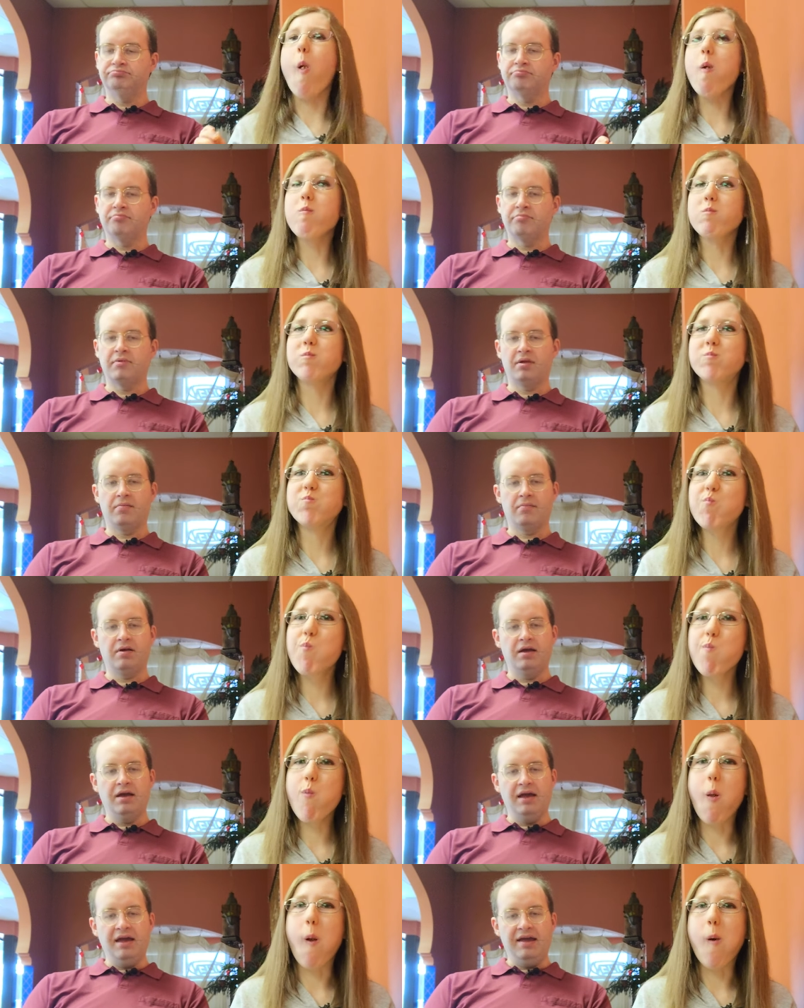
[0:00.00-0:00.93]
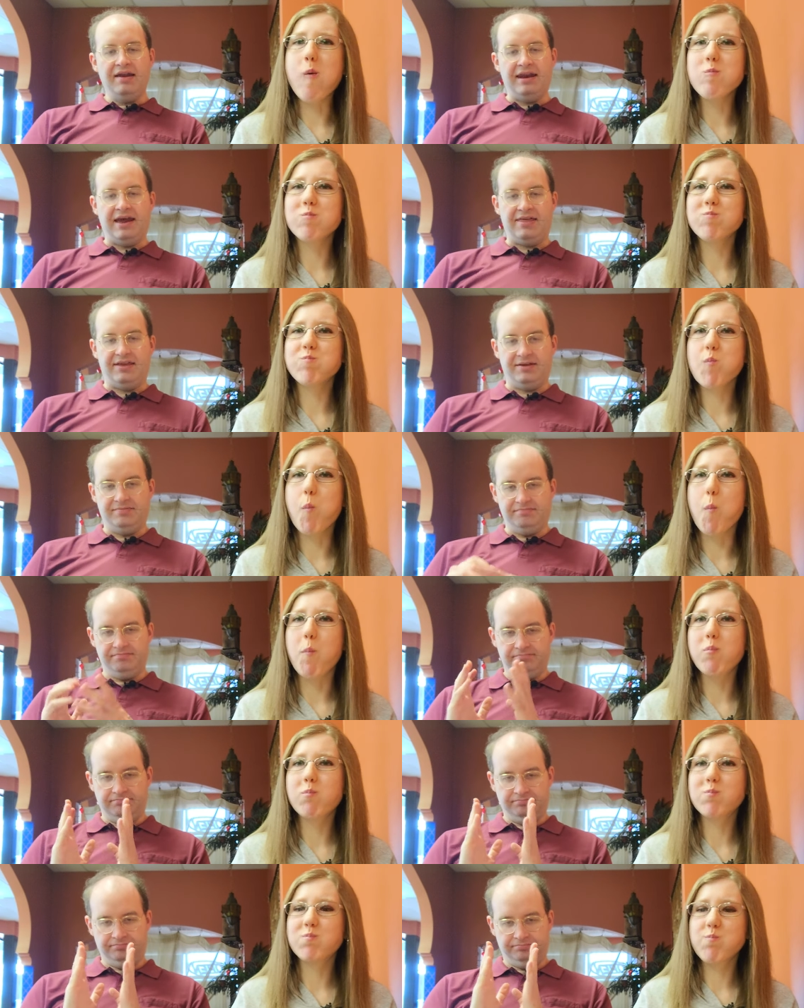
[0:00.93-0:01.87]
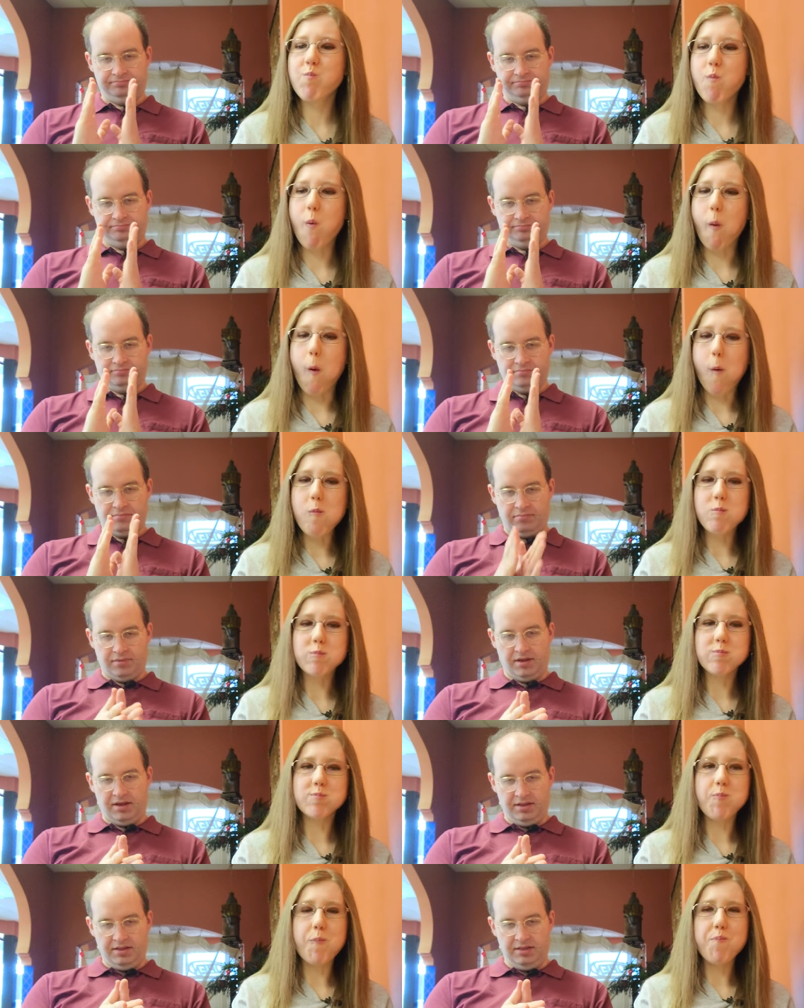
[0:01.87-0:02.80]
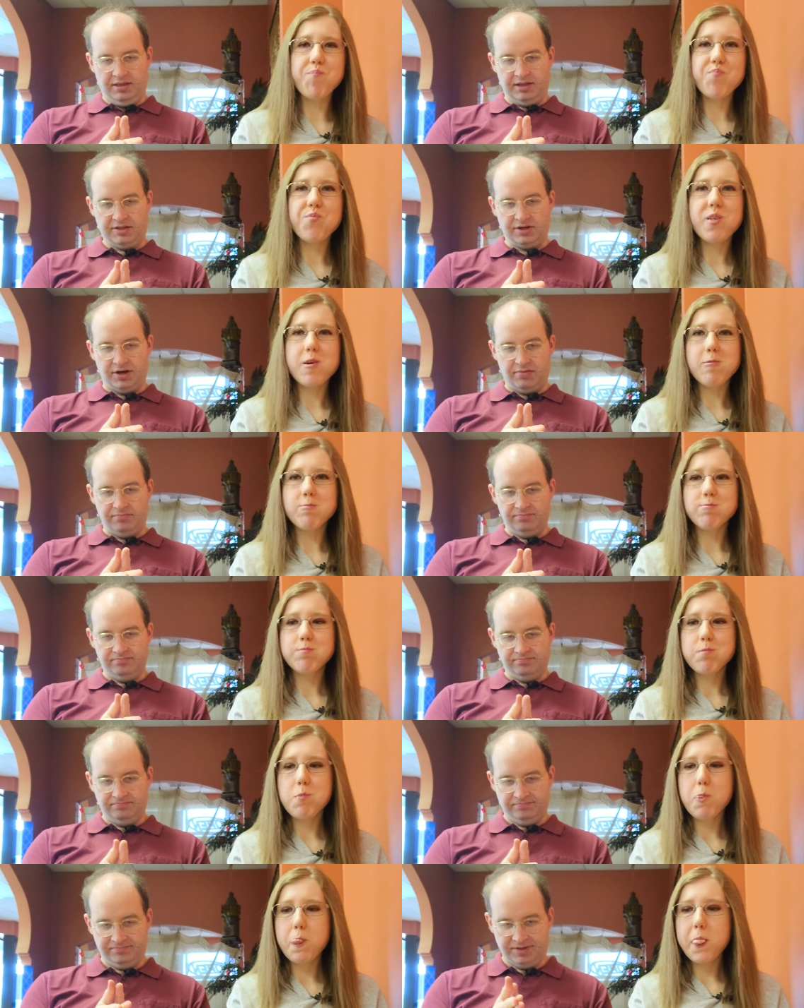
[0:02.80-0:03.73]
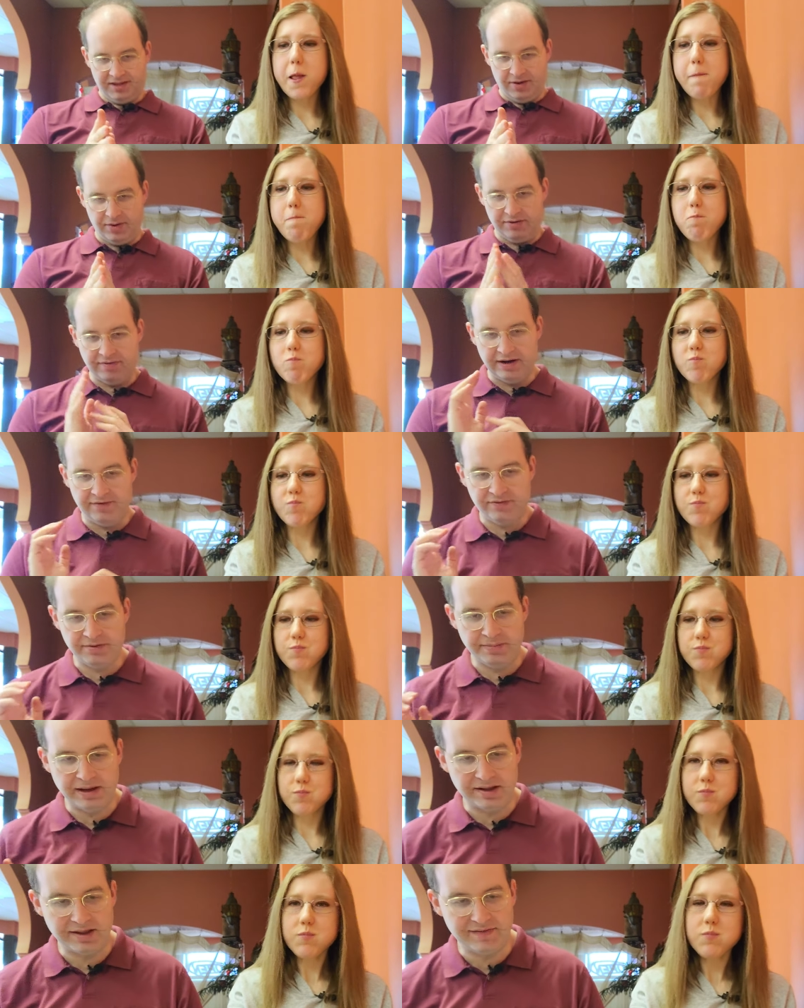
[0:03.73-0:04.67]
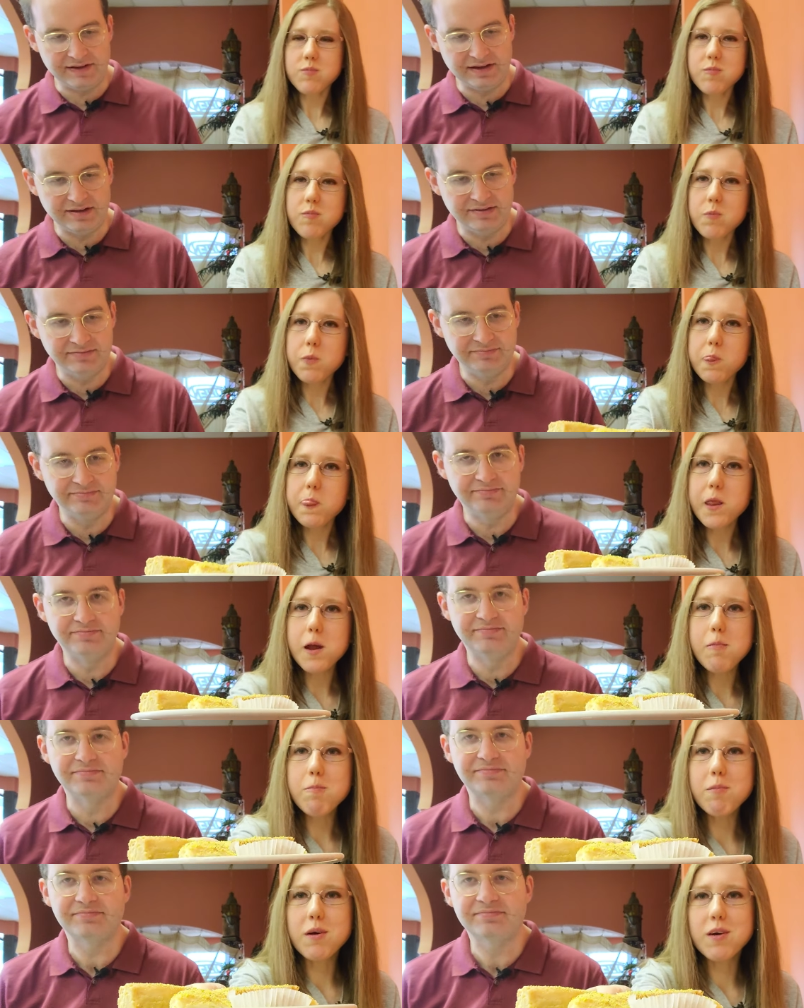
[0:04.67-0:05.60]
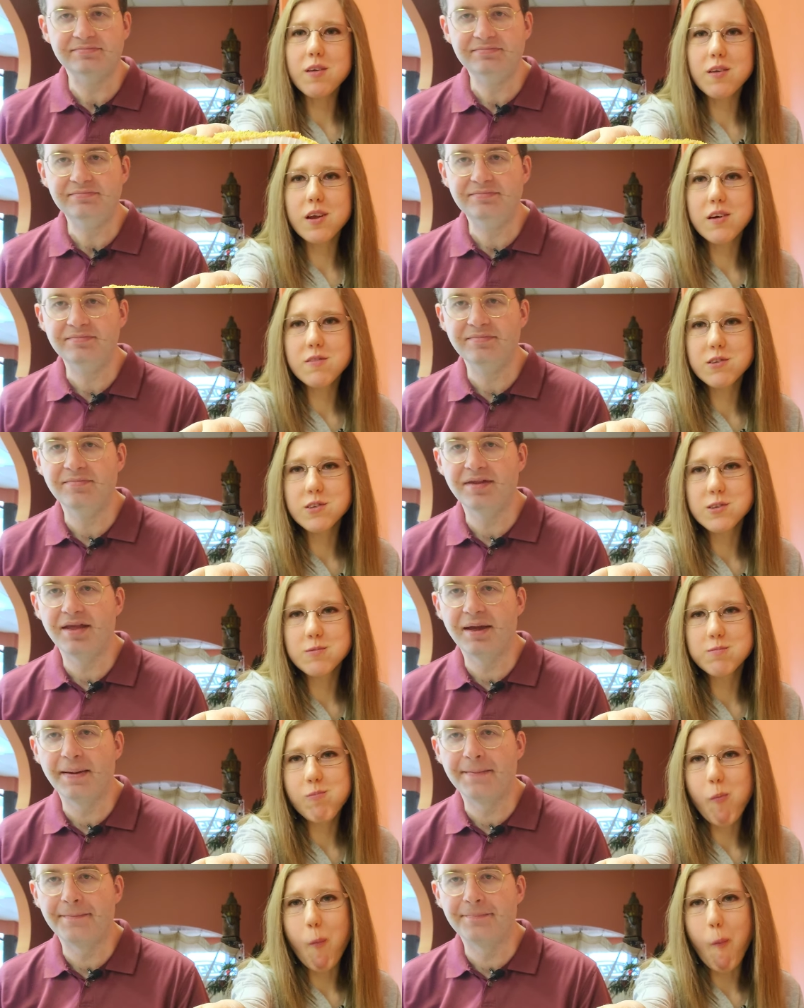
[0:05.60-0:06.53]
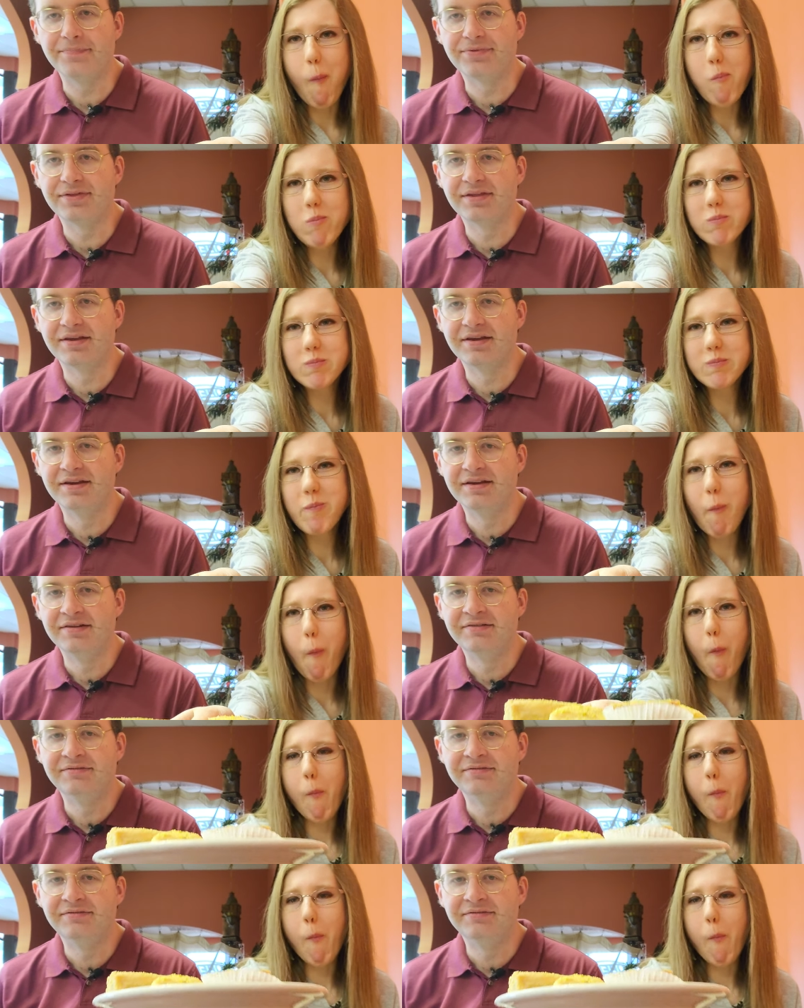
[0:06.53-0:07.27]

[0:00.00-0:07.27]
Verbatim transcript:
Speaker 1: Mm -hmm. Now then, let's go. Are we ready for a baklava?
Speaker 2: Baklava. Hmm.